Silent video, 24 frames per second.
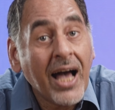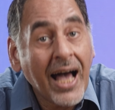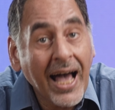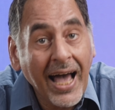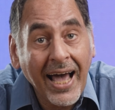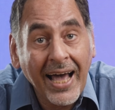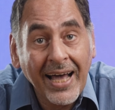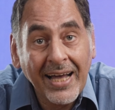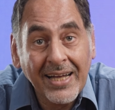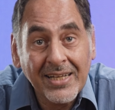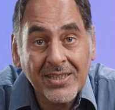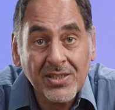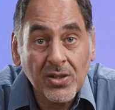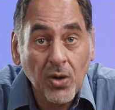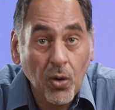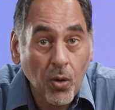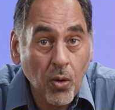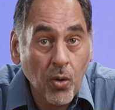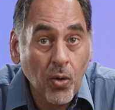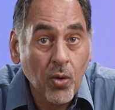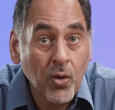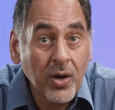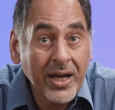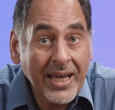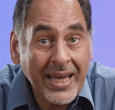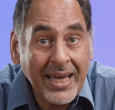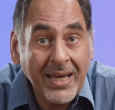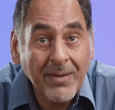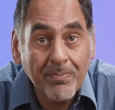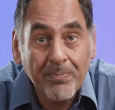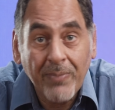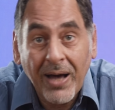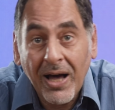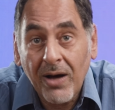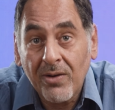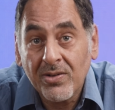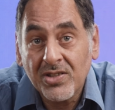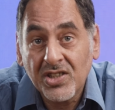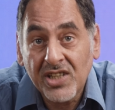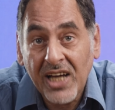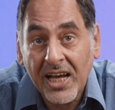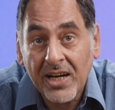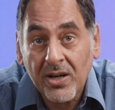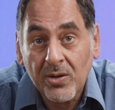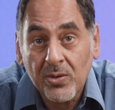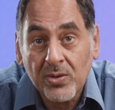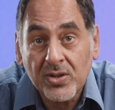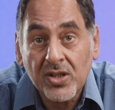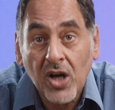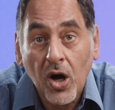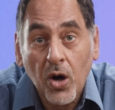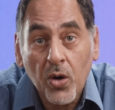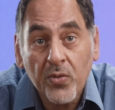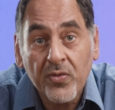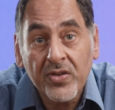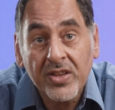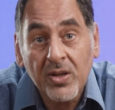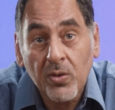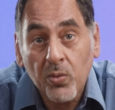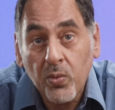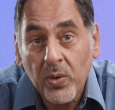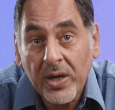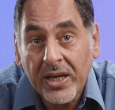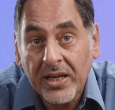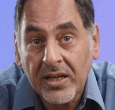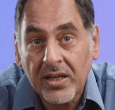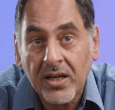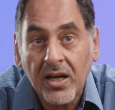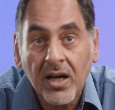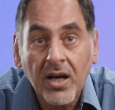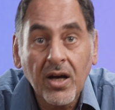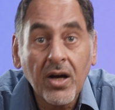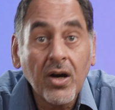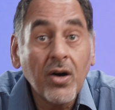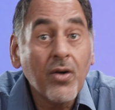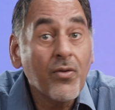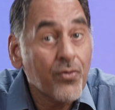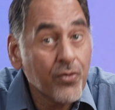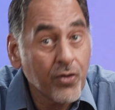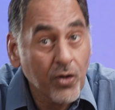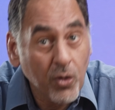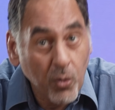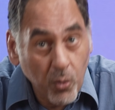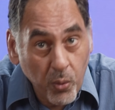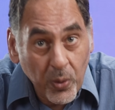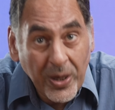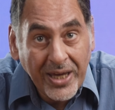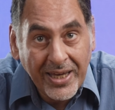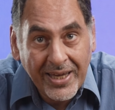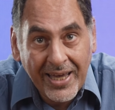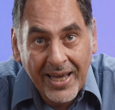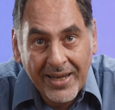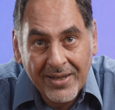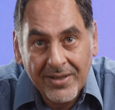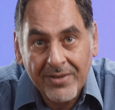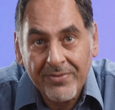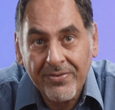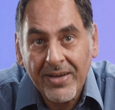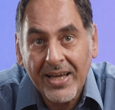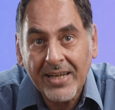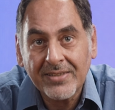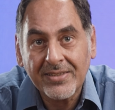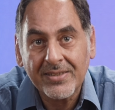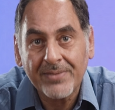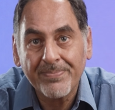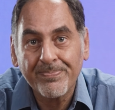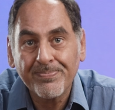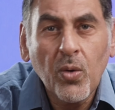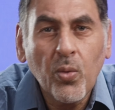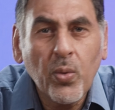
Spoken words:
ads or inbound channels over the week for a weekend event.